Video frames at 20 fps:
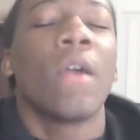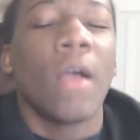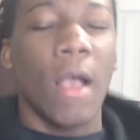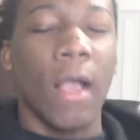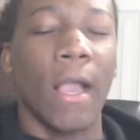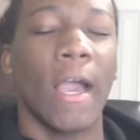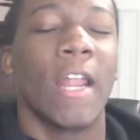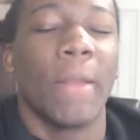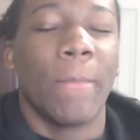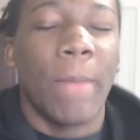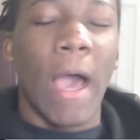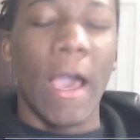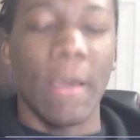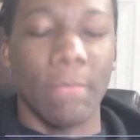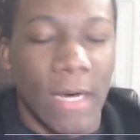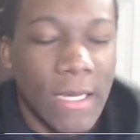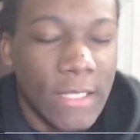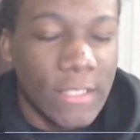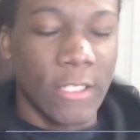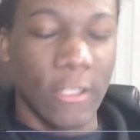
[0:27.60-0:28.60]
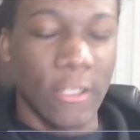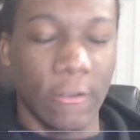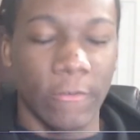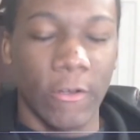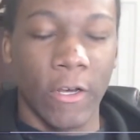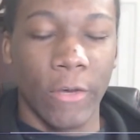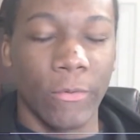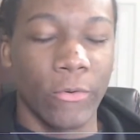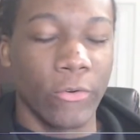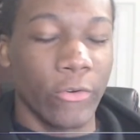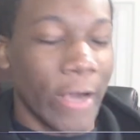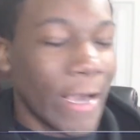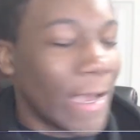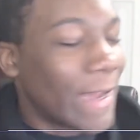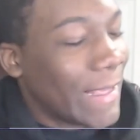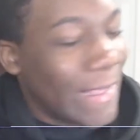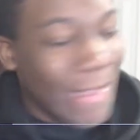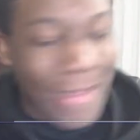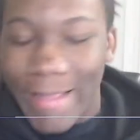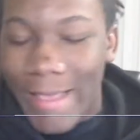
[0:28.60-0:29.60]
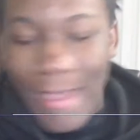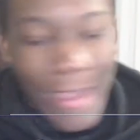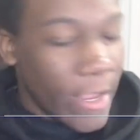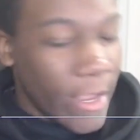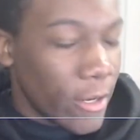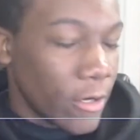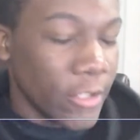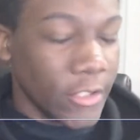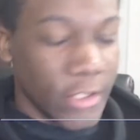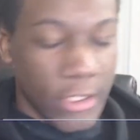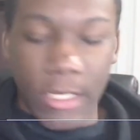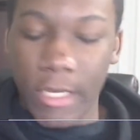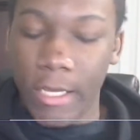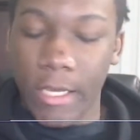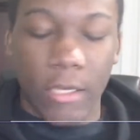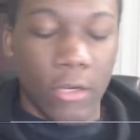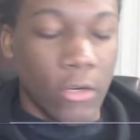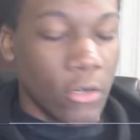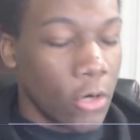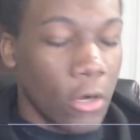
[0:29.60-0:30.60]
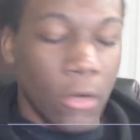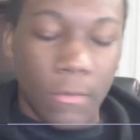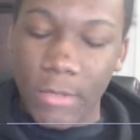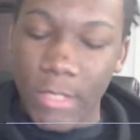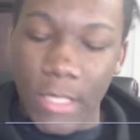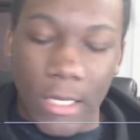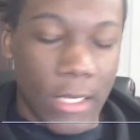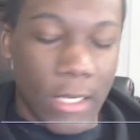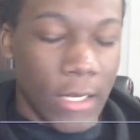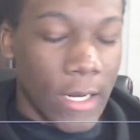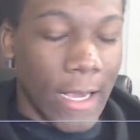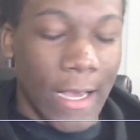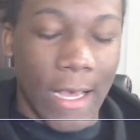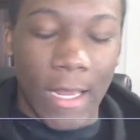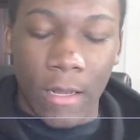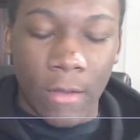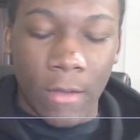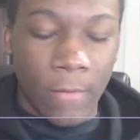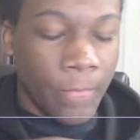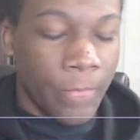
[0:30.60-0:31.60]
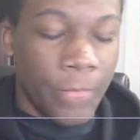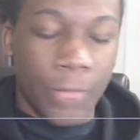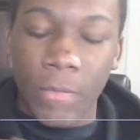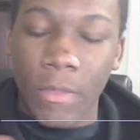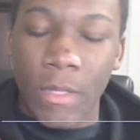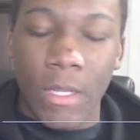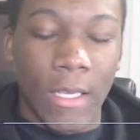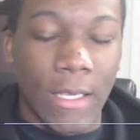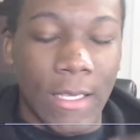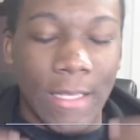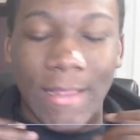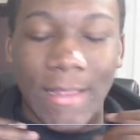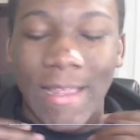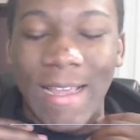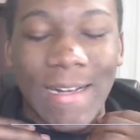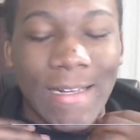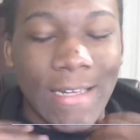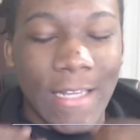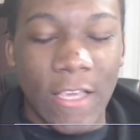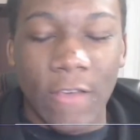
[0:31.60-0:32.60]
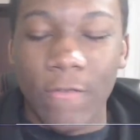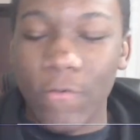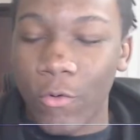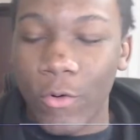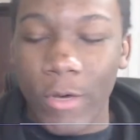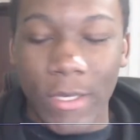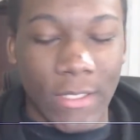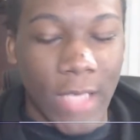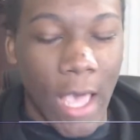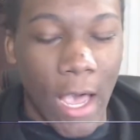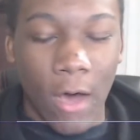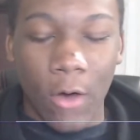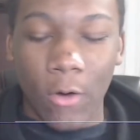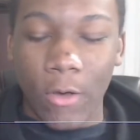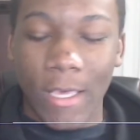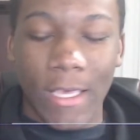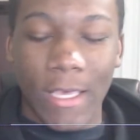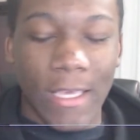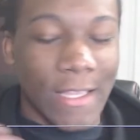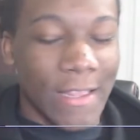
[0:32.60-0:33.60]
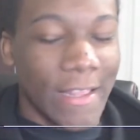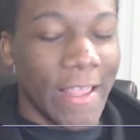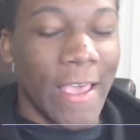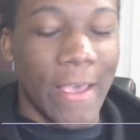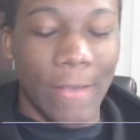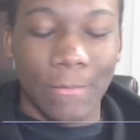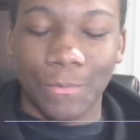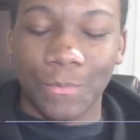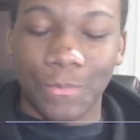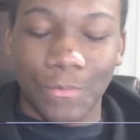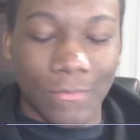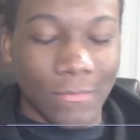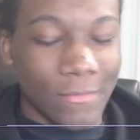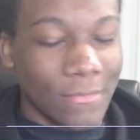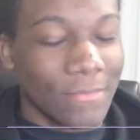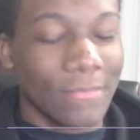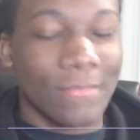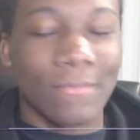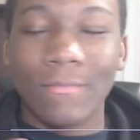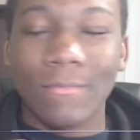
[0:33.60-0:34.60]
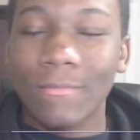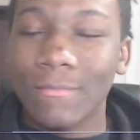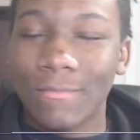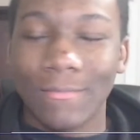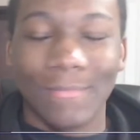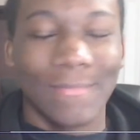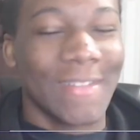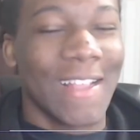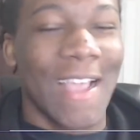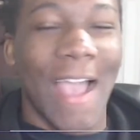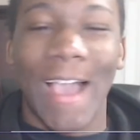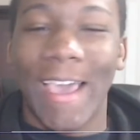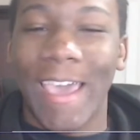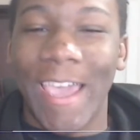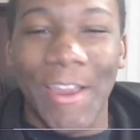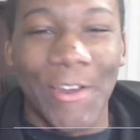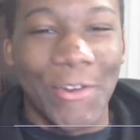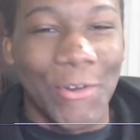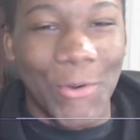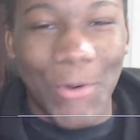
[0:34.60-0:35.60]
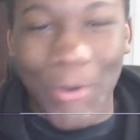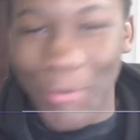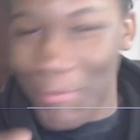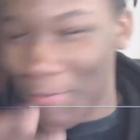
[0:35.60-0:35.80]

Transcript: pipe myself up, you know, I gotta get the energy, you know what I'm saying? I gotta get that deep voice out and get that, I can't do it